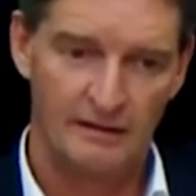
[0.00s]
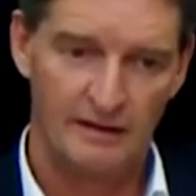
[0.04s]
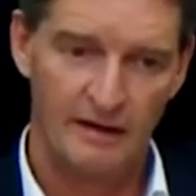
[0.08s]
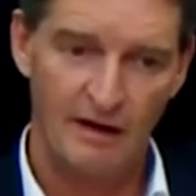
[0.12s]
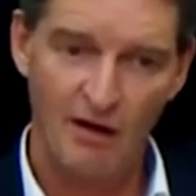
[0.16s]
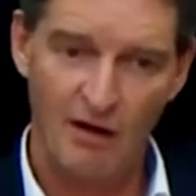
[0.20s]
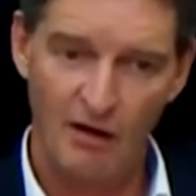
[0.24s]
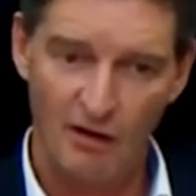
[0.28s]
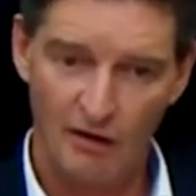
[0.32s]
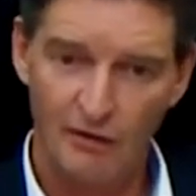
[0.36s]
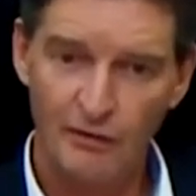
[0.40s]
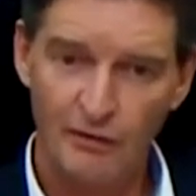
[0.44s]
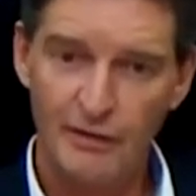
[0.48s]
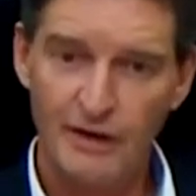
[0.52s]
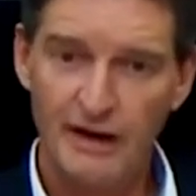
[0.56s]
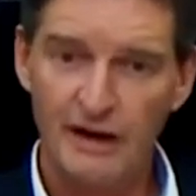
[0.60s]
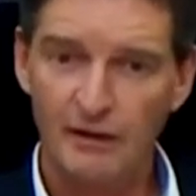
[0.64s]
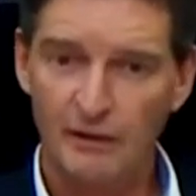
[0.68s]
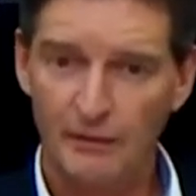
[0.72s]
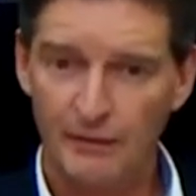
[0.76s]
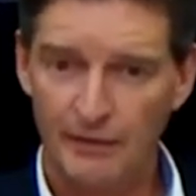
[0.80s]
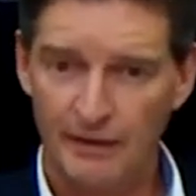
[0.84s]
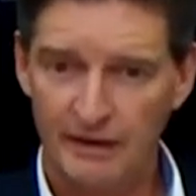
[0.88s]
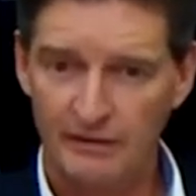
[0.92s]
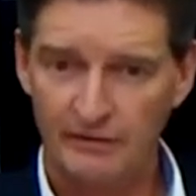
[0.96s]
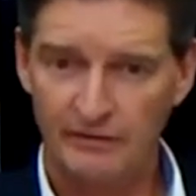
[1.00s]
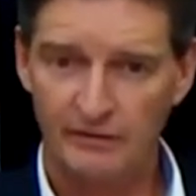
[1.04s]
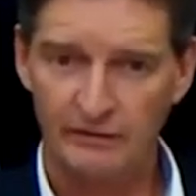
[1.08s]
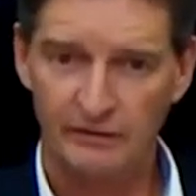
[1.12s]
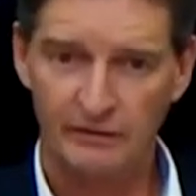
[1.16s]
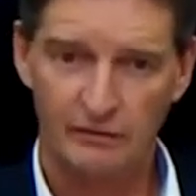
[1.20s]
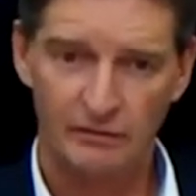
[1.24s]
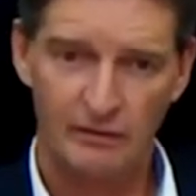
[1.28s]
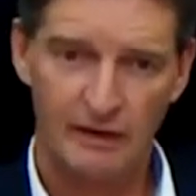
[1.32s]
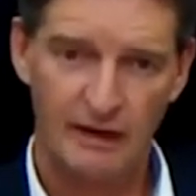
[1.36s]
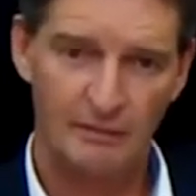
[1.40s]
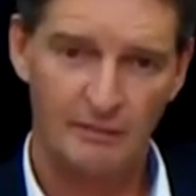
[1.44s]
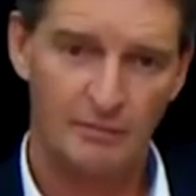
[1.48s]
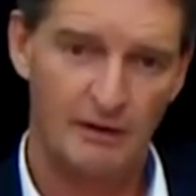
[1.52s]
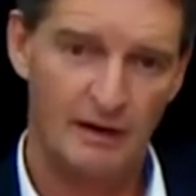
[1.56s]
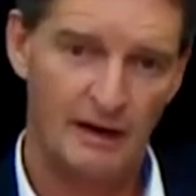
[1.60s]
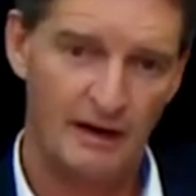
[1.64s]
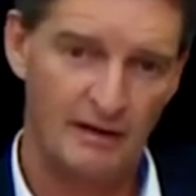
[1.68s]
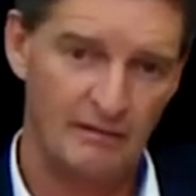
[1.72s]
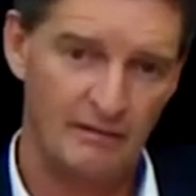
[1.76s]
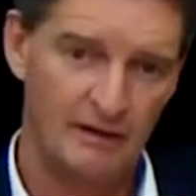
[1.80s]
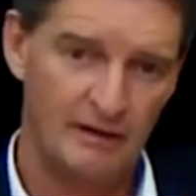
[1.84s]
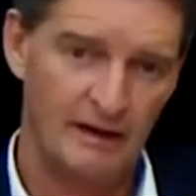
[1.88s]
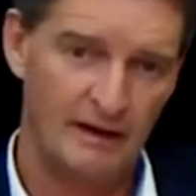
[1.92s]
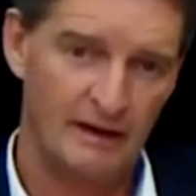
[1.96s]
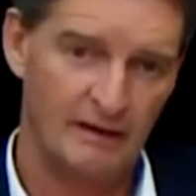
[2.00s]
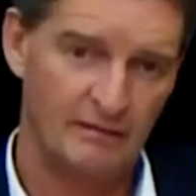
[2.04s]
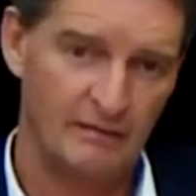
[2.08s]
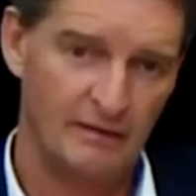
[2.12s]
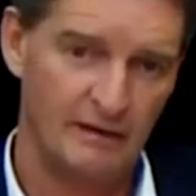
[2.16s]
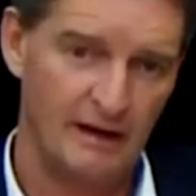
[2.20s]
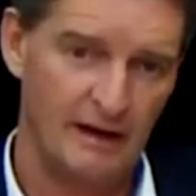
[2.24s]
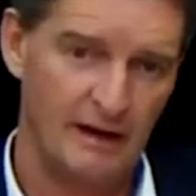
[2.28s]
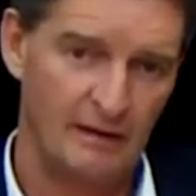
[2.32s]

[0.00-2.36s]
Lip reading: There are real reasons why private equity